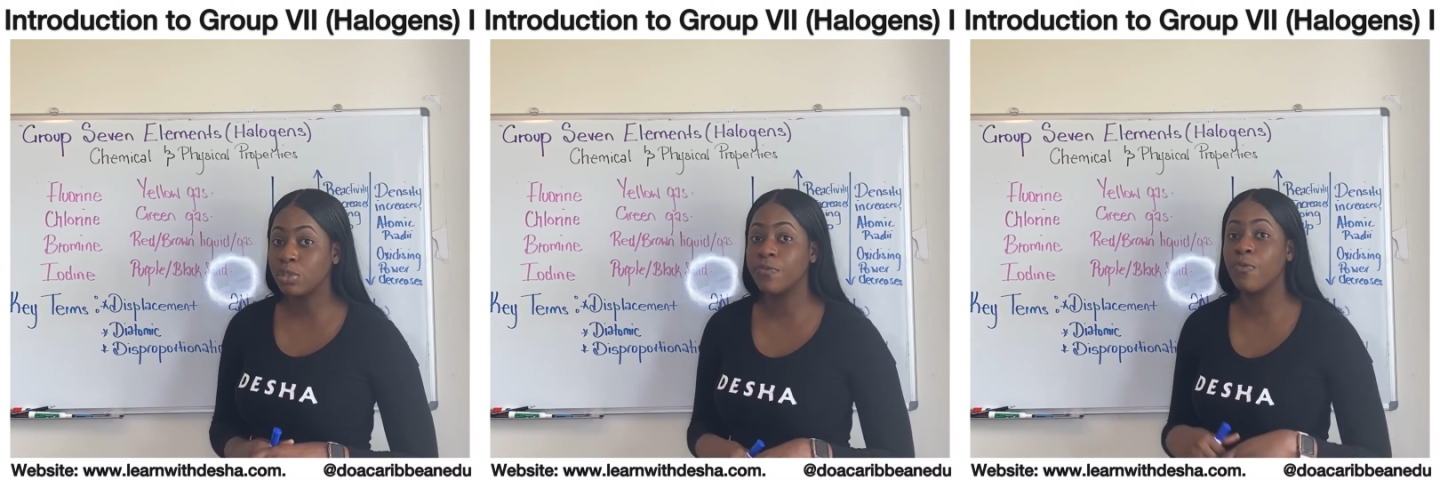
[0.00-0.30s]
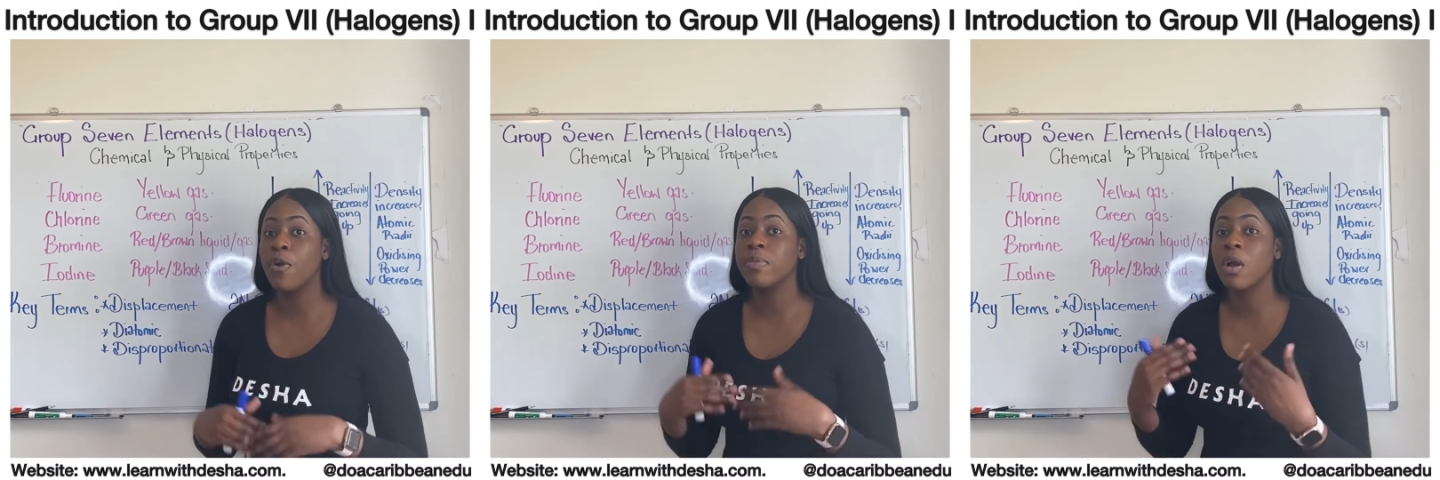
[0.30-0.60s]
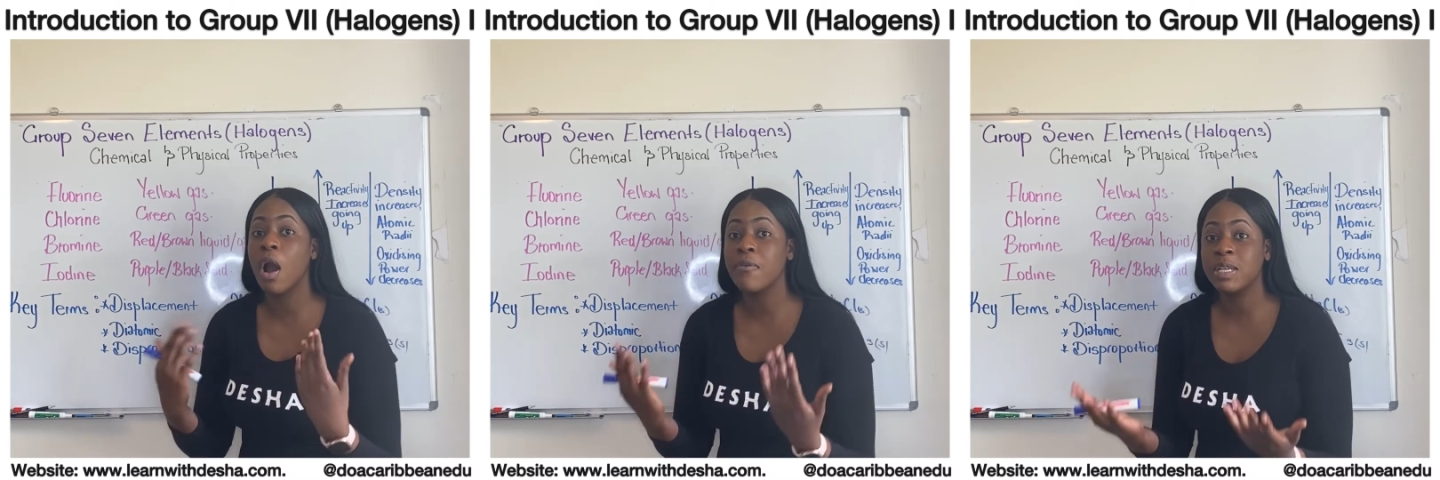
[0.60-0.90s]
to form the
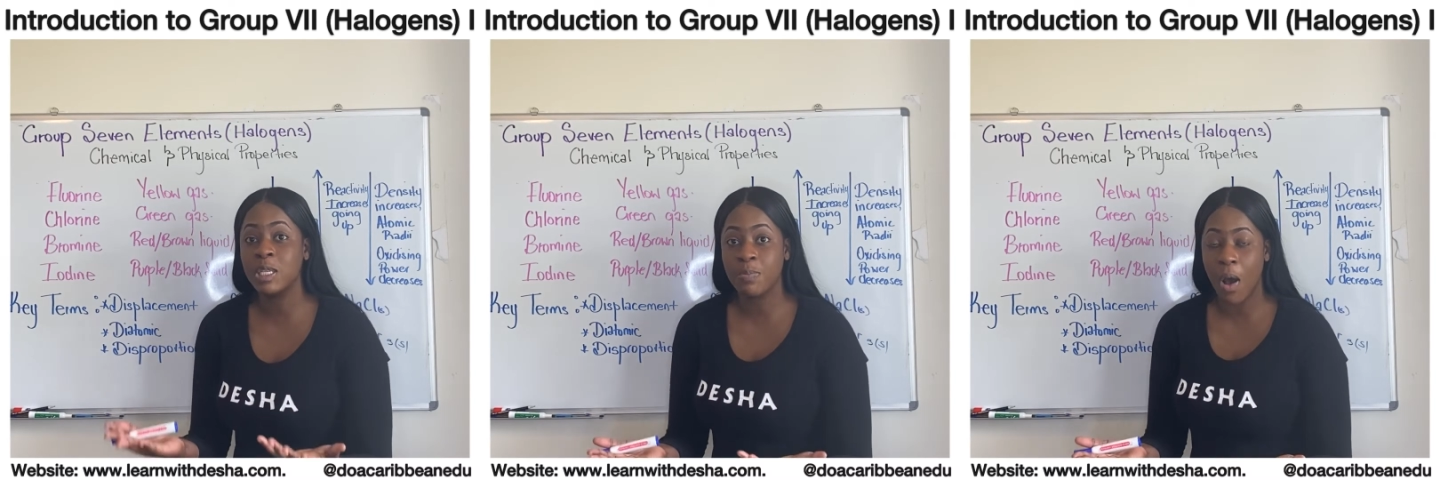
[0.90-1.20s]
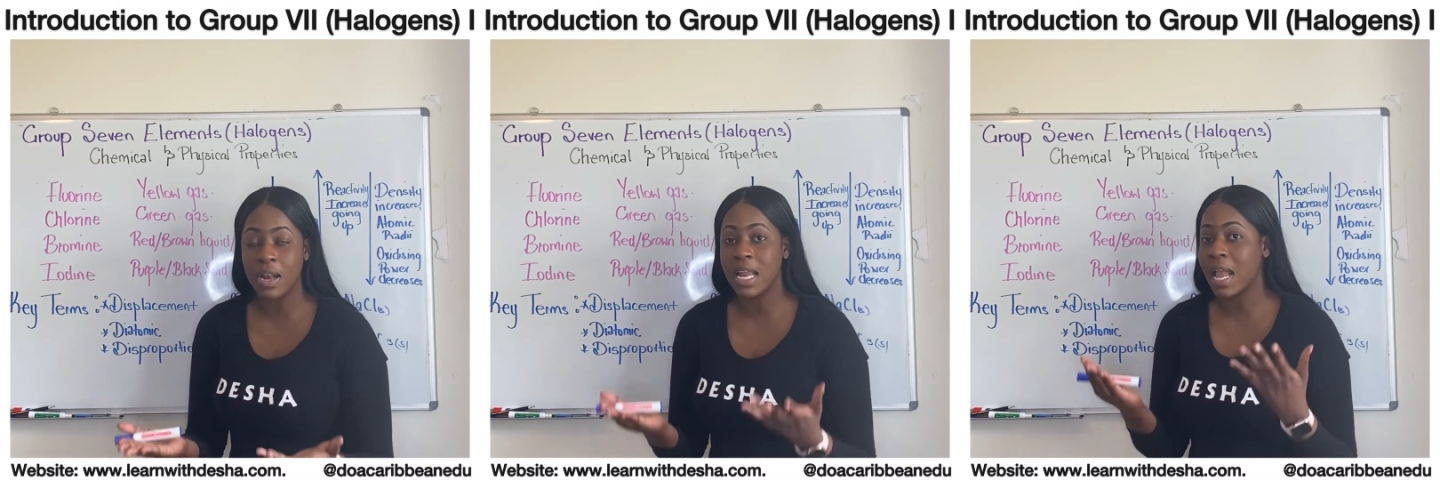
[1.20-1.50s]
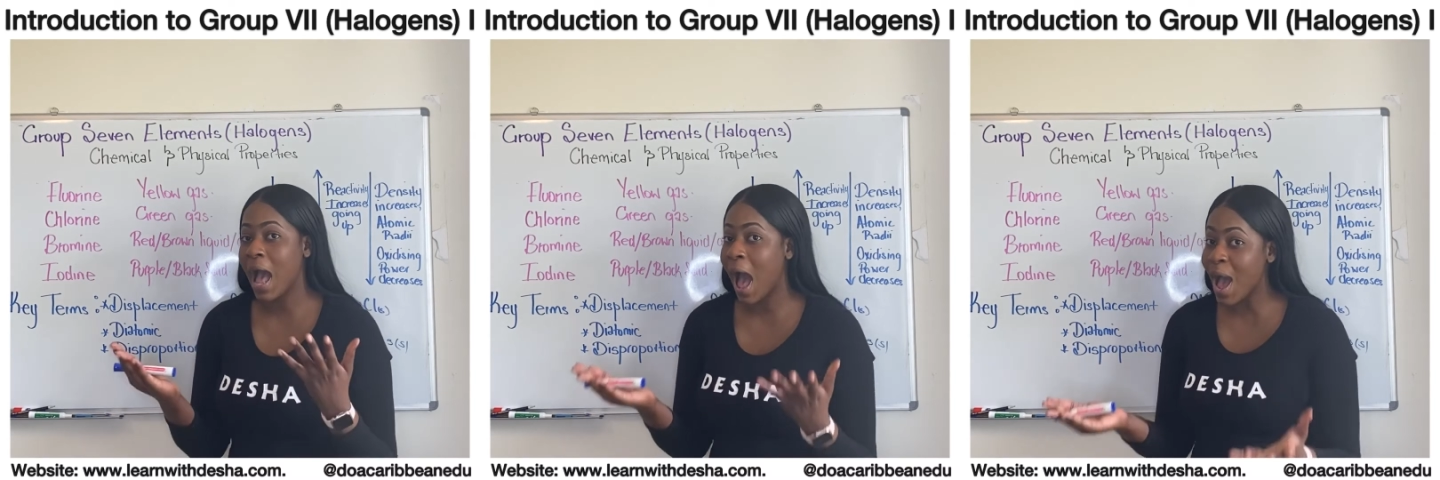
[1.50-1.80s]

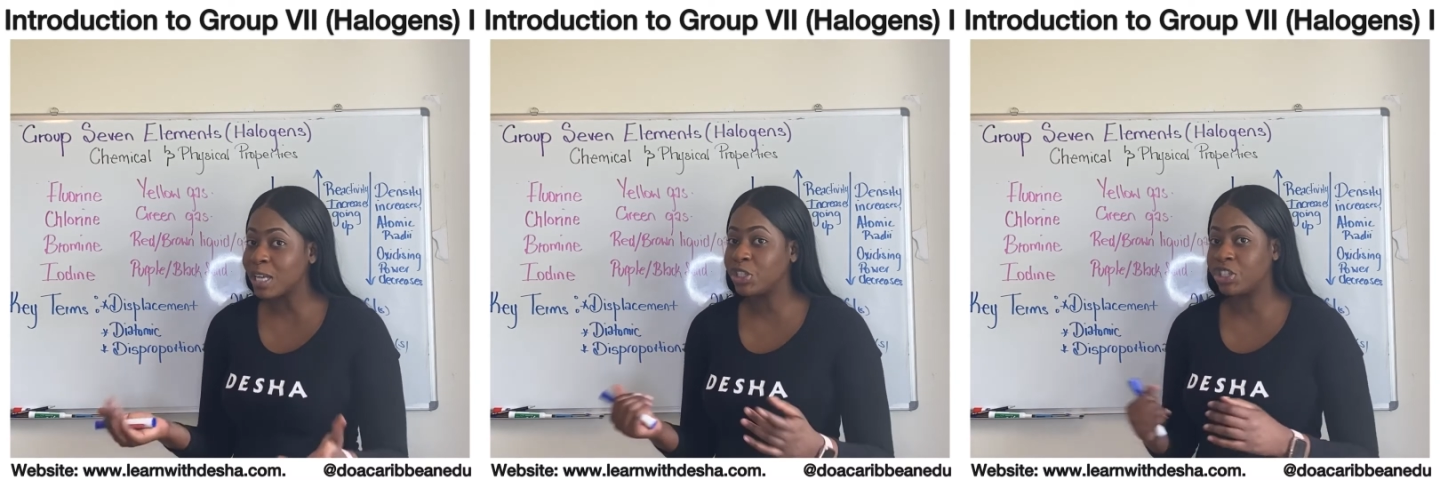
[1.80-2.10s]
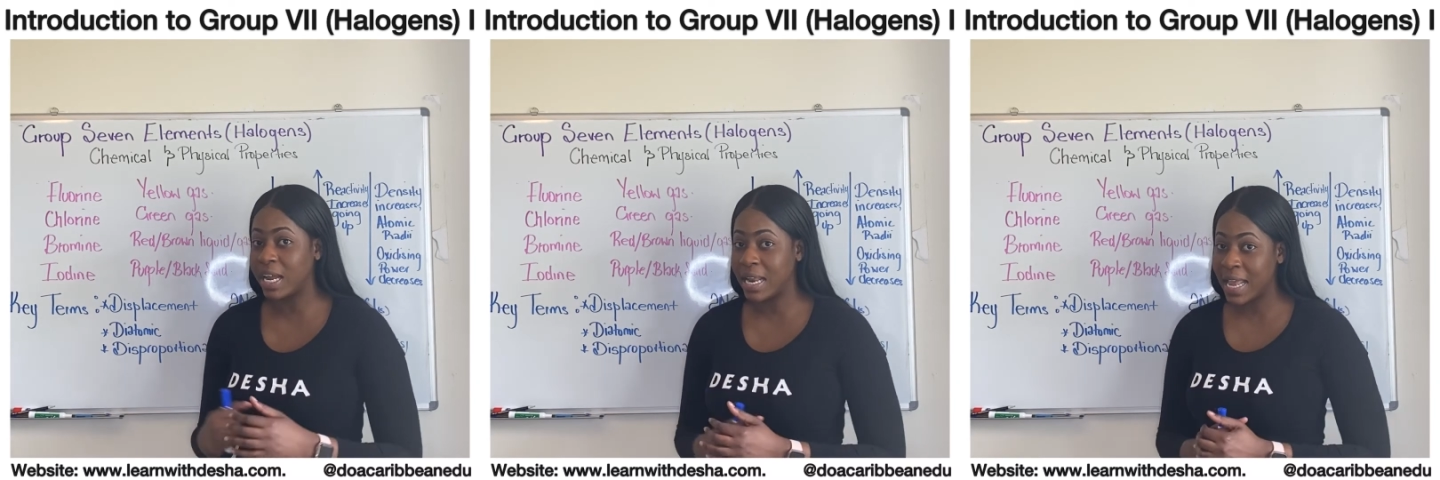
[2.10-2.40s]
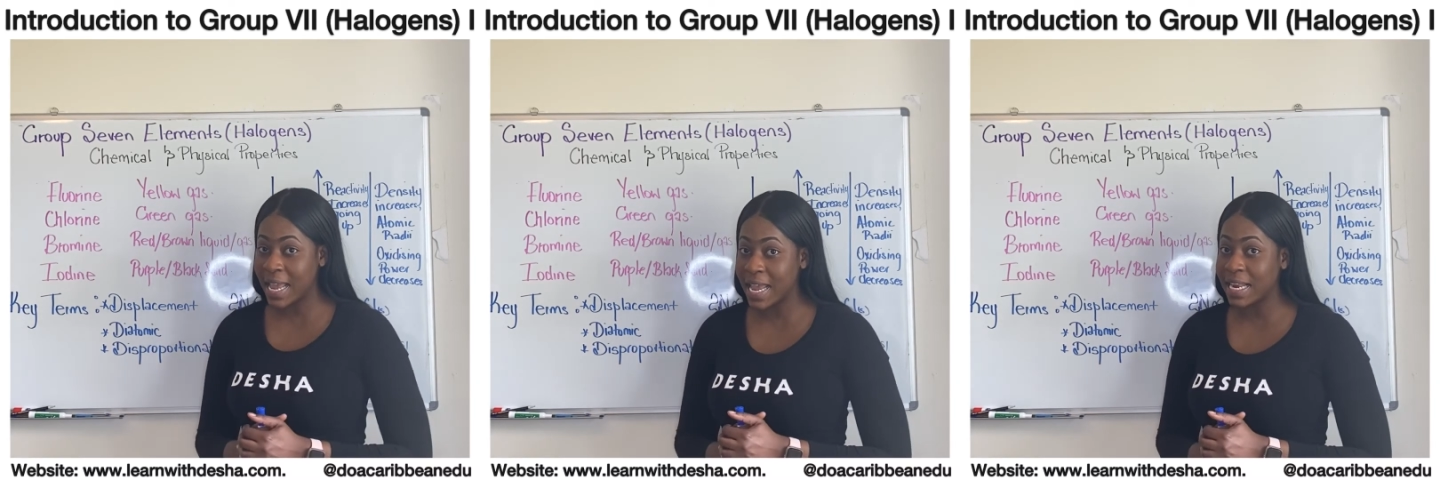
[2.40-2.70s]
corresponding hydrogen
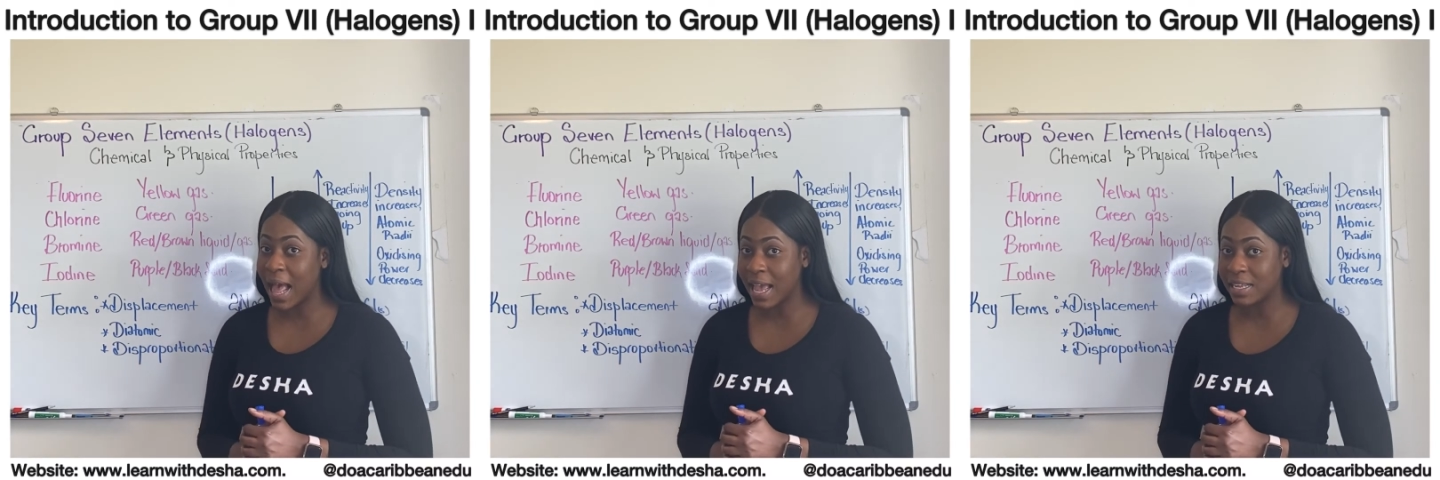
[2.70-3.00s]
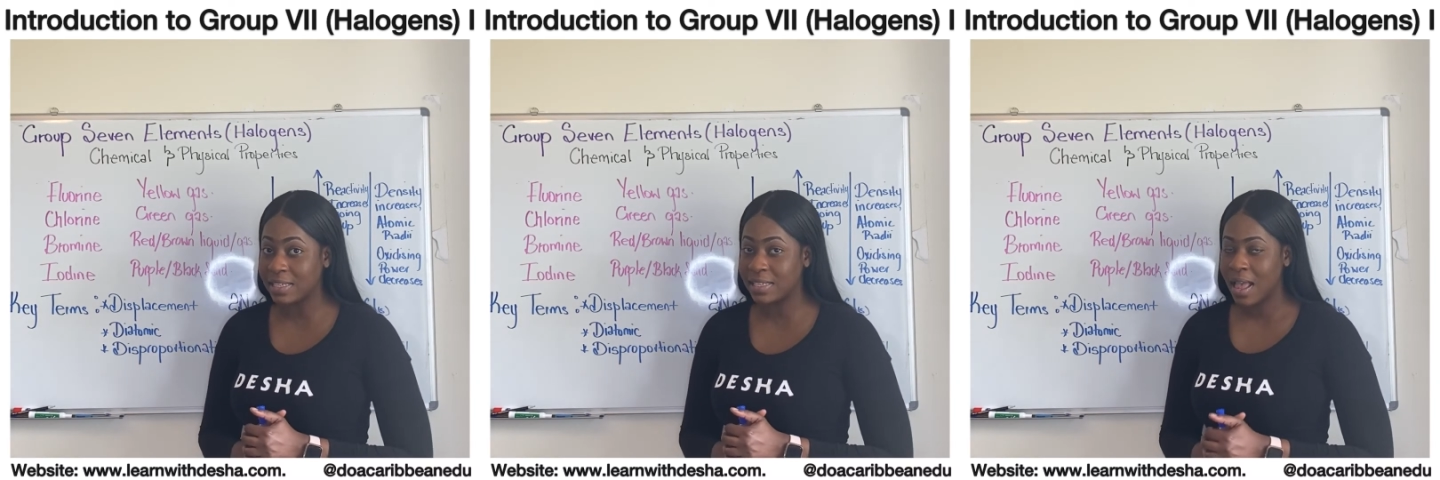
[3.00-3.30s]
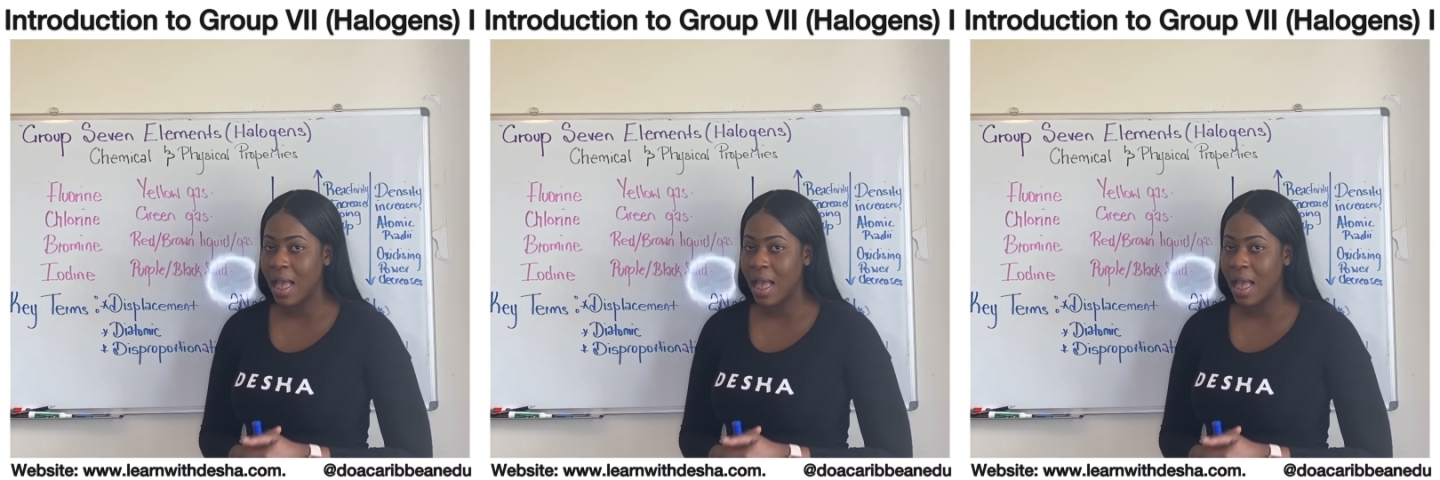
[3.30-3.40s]
halides.